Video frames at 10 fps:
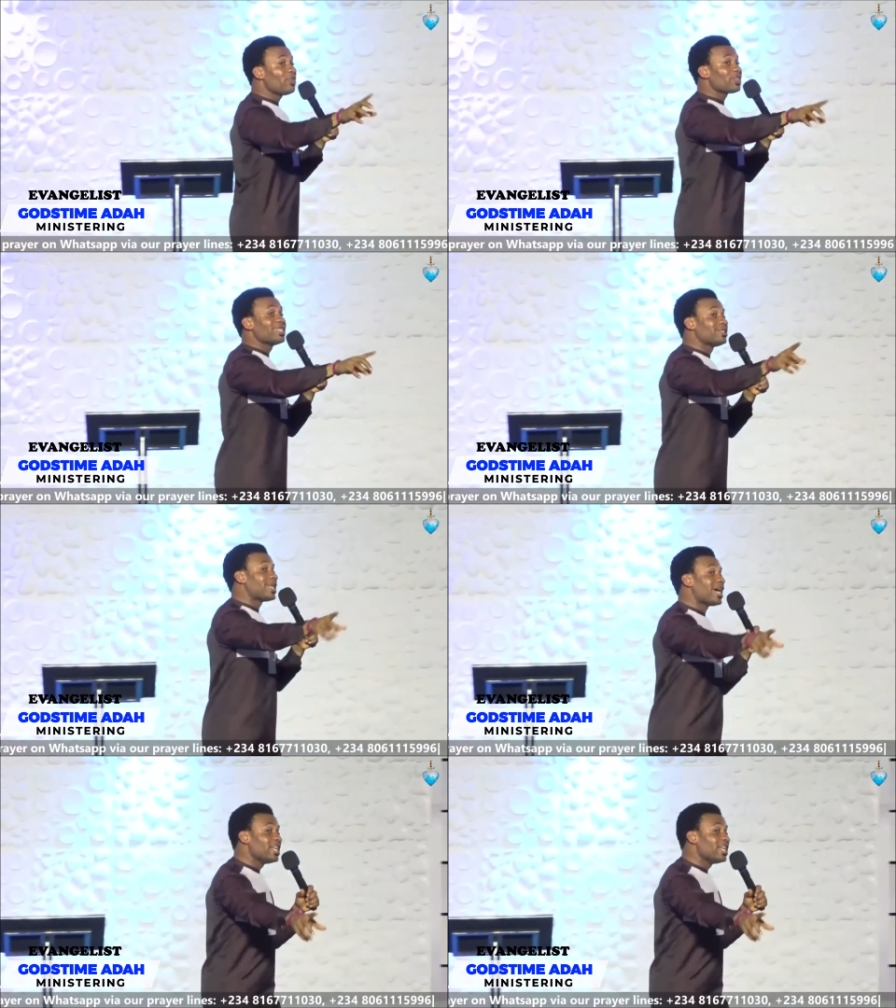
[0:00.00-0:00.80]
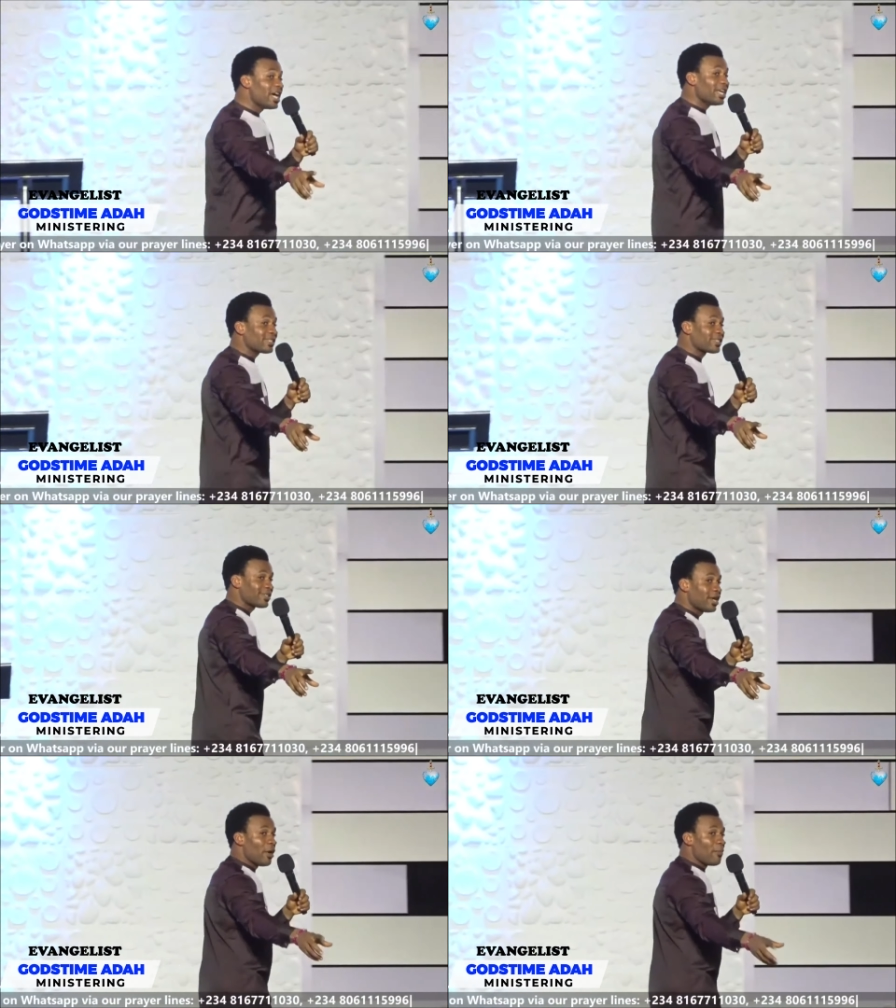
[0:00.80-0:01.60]
it in 10
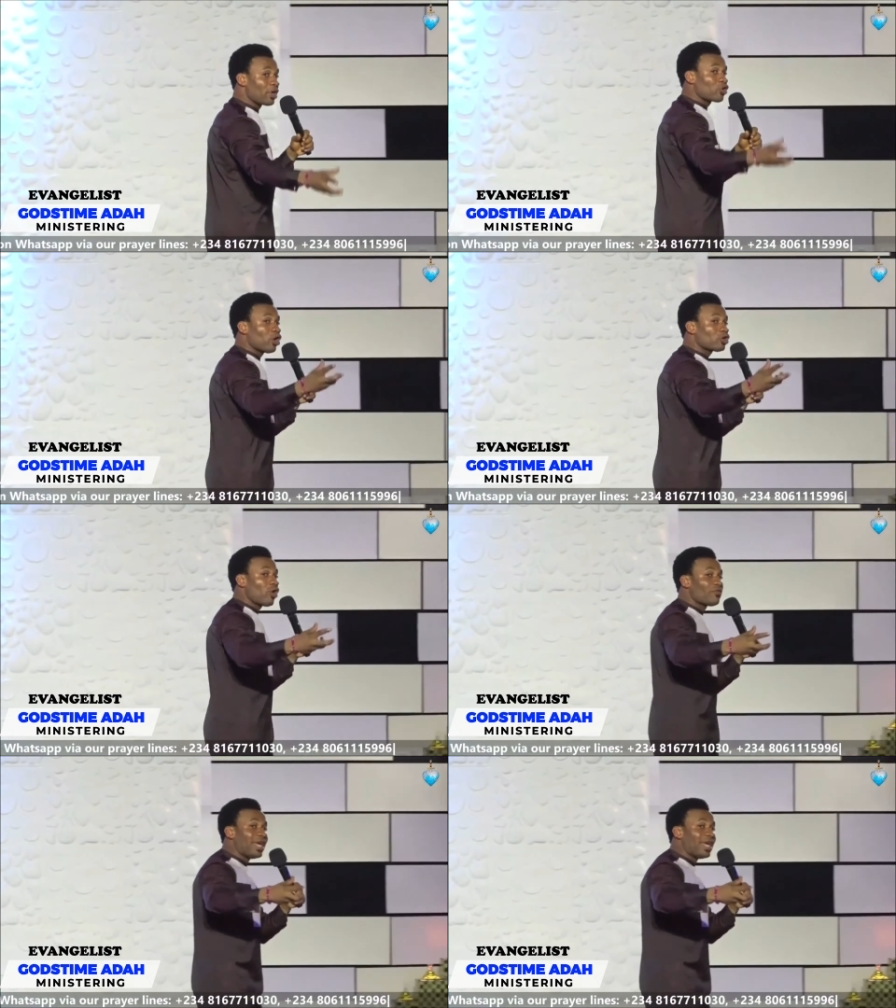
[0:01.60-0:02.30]
years because of the